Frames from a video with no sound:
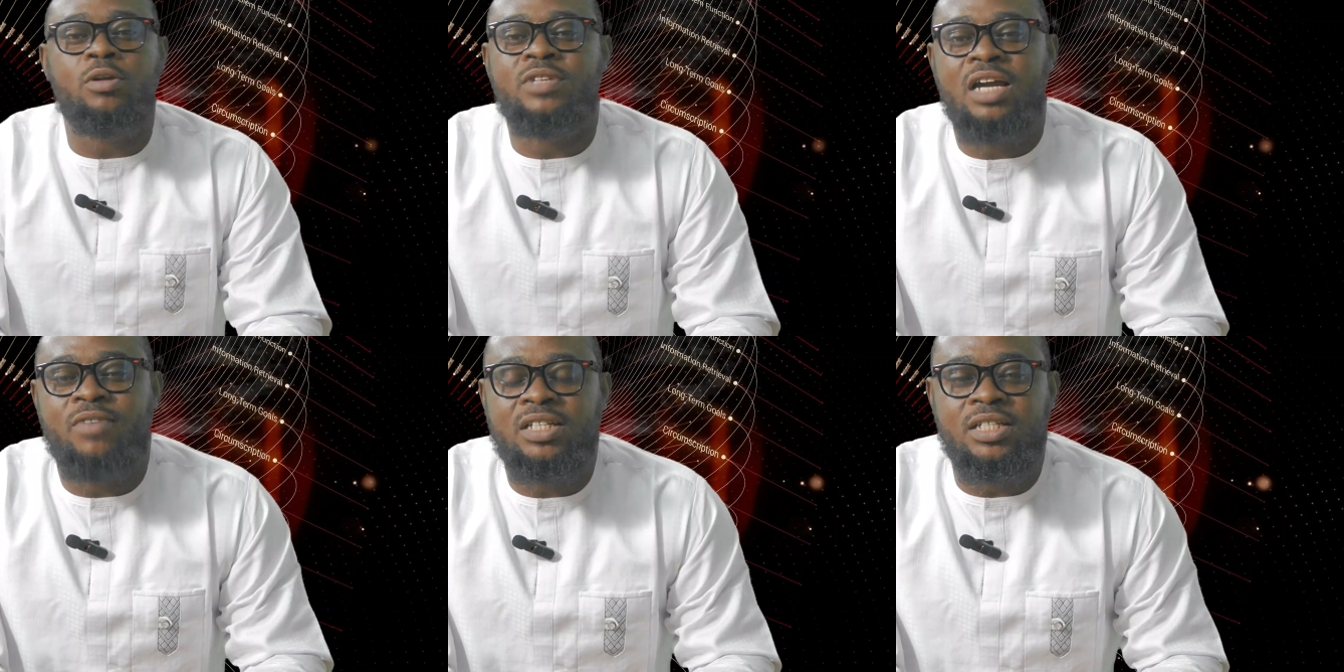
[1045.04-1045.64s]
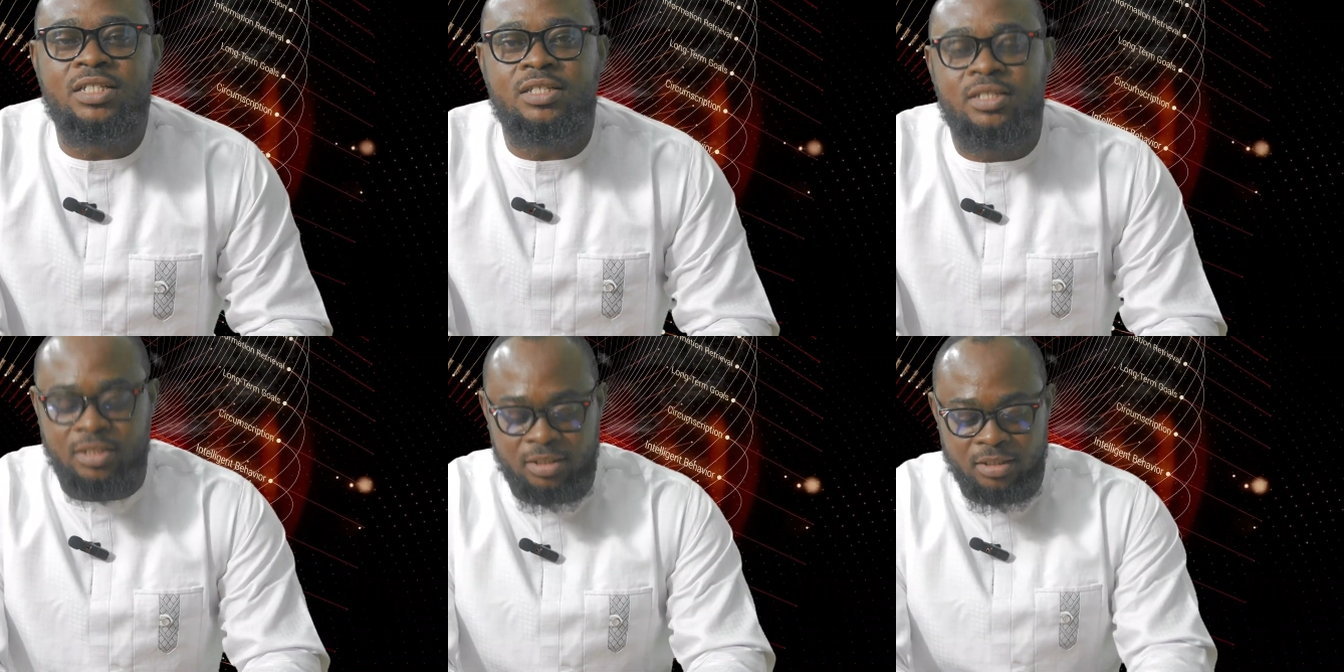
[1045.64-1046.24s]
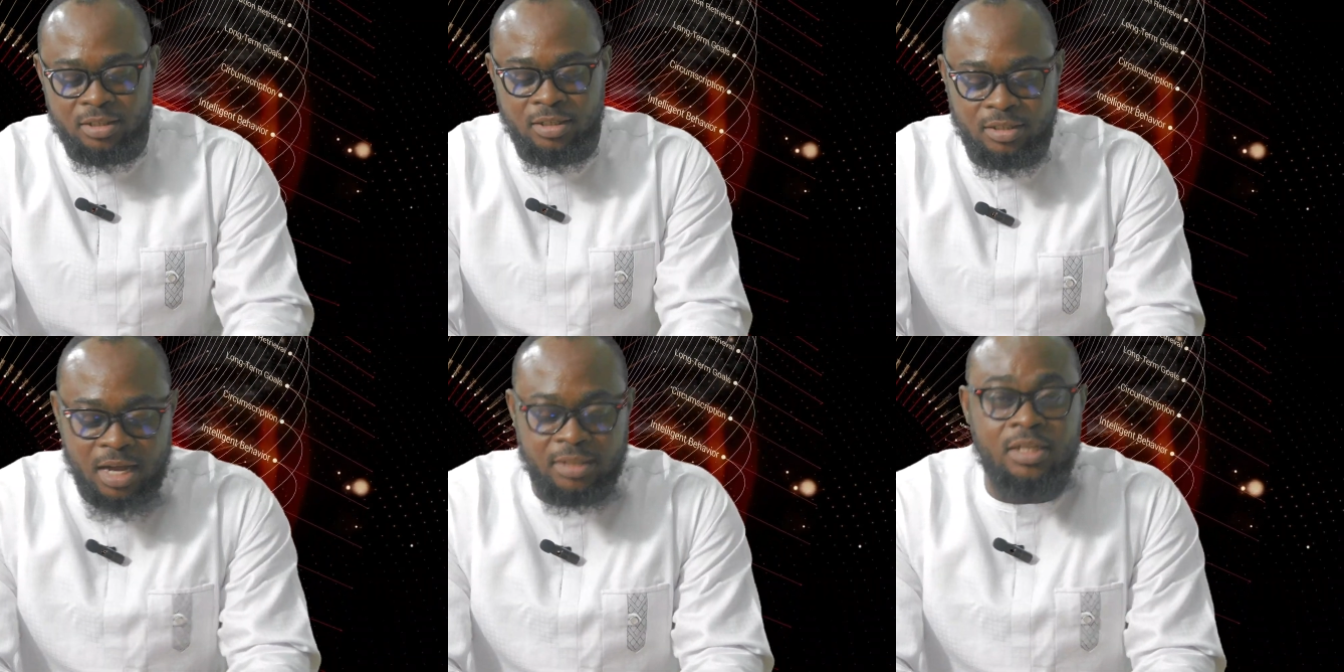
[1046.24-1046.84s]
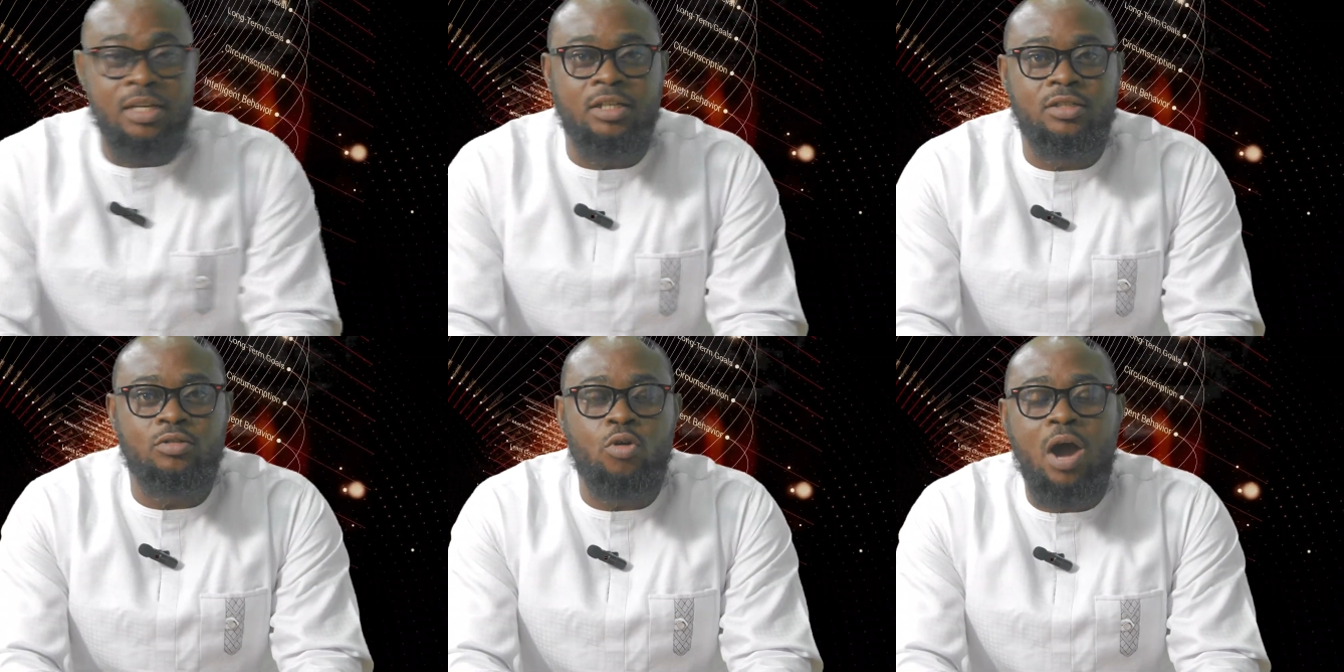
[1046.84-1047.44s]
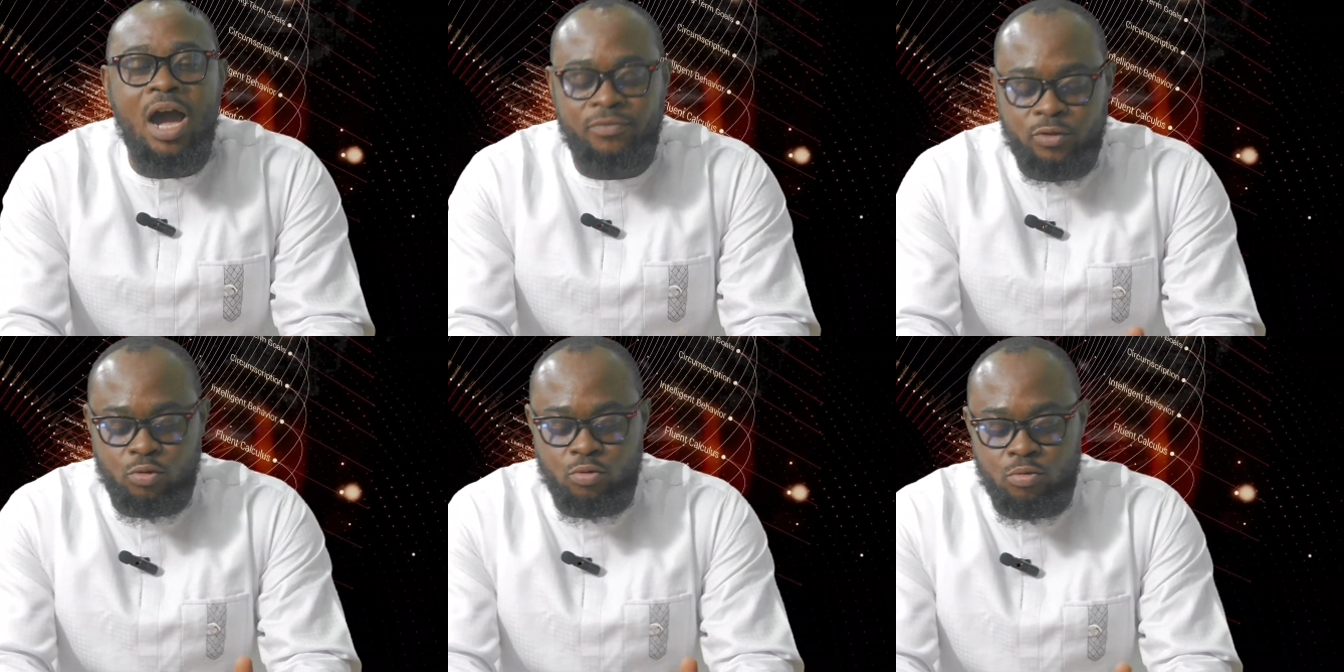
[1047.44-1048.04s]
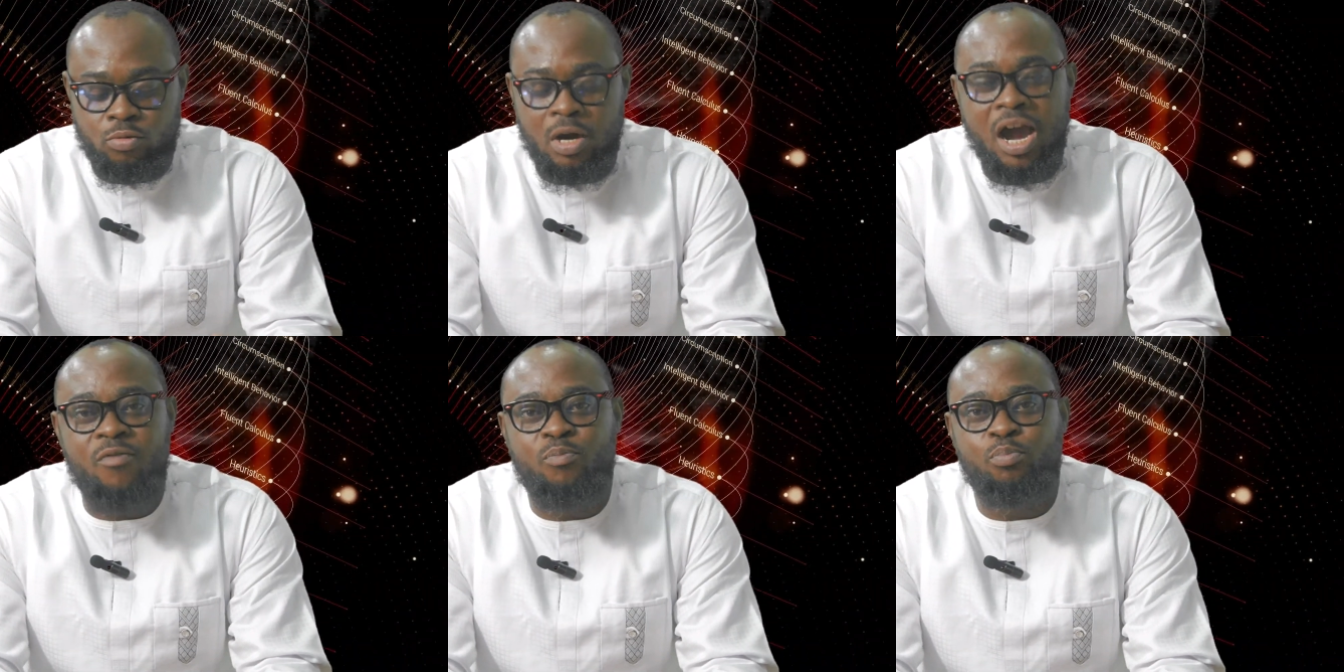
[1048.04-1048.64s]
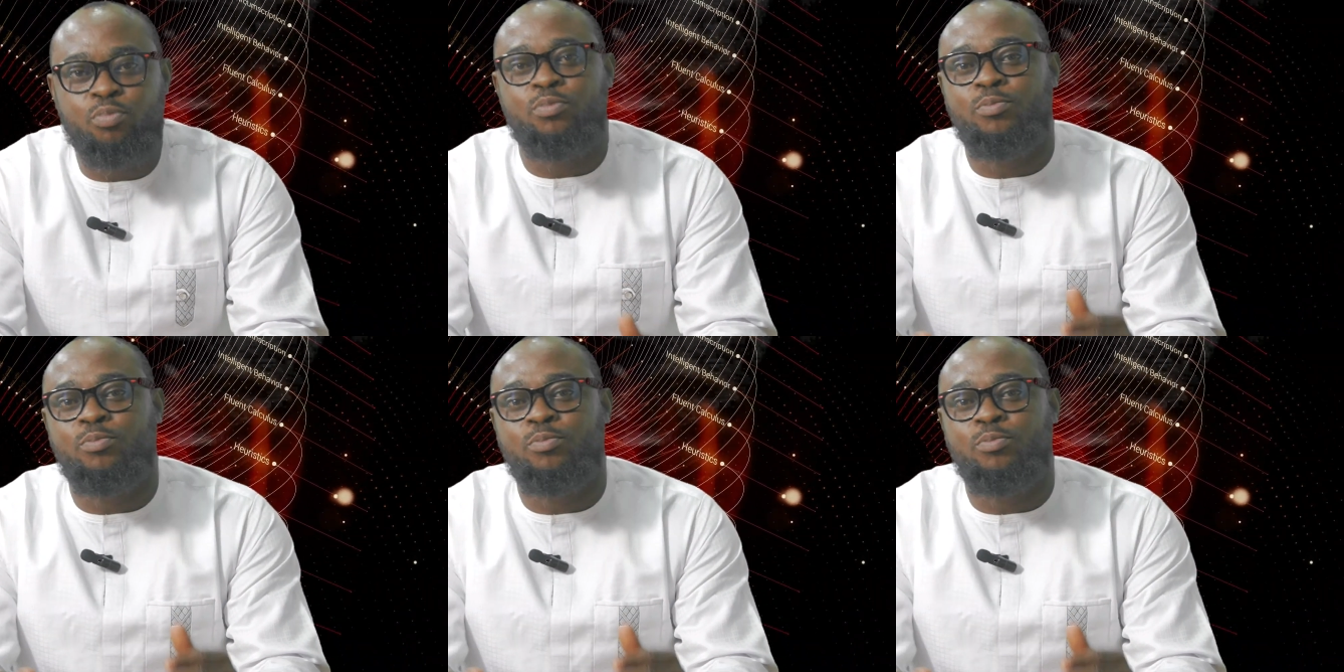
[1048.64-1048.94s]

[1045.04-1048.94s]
One of the advantages is that you don't have to have